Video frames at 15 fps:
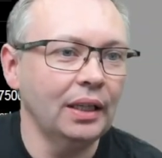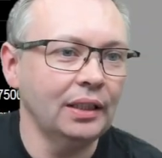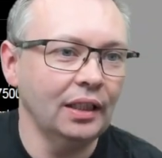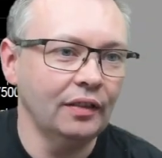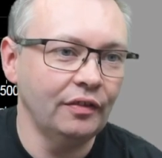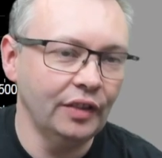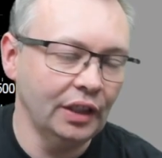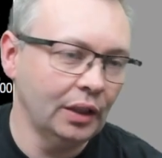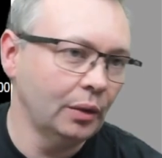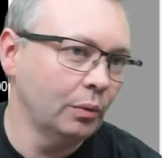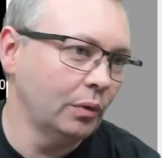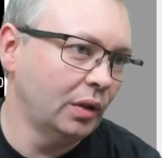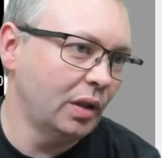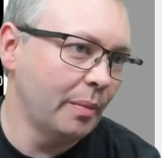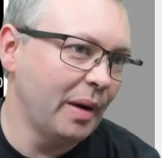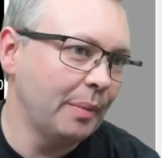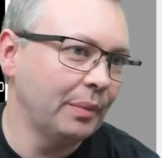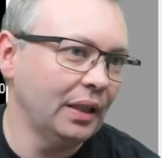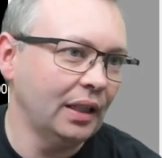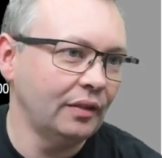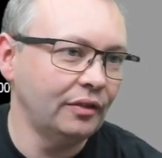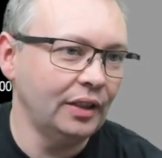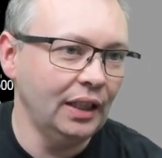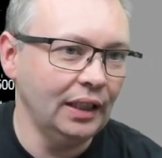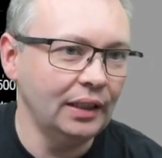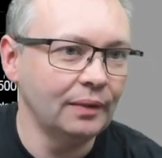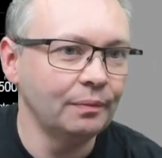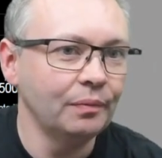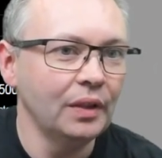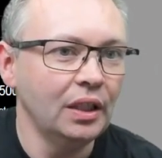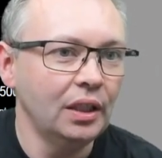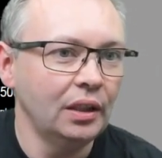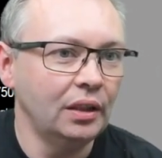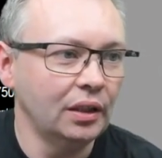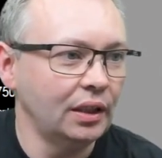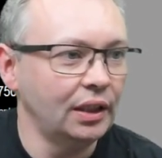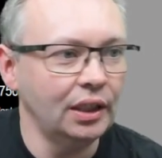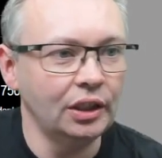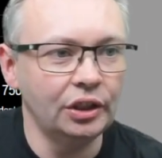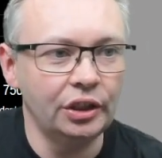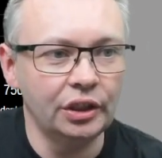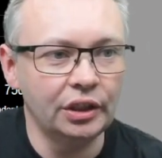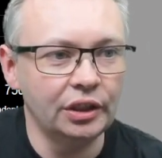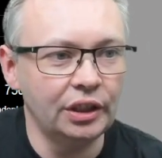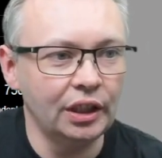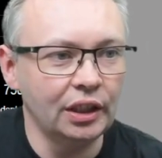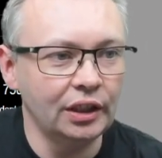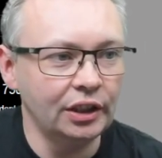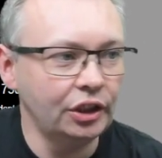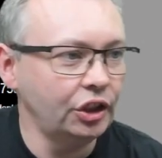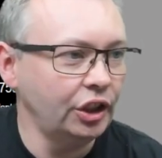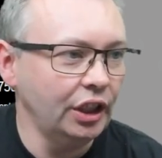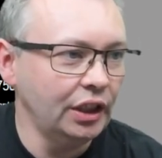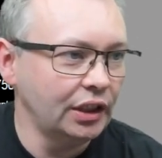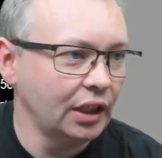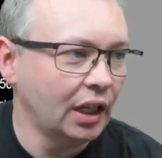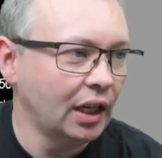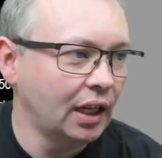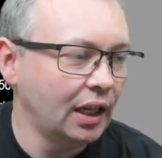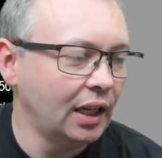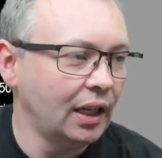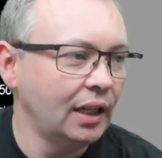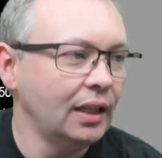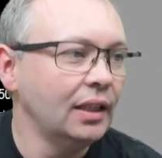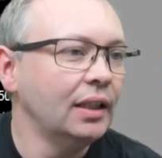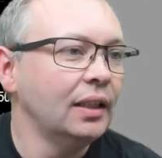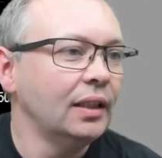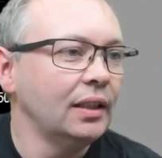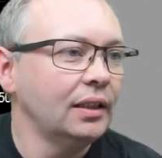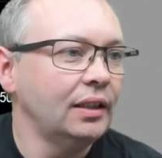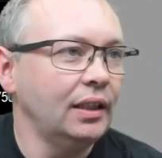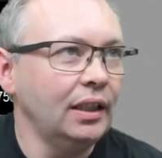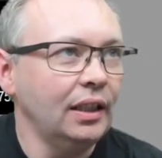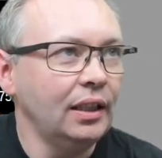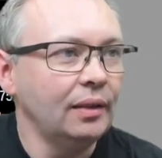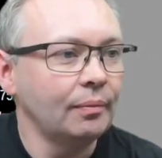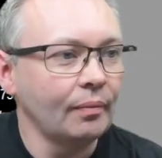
that figure, we'll remember that for later. The other things you can see on this sheet are the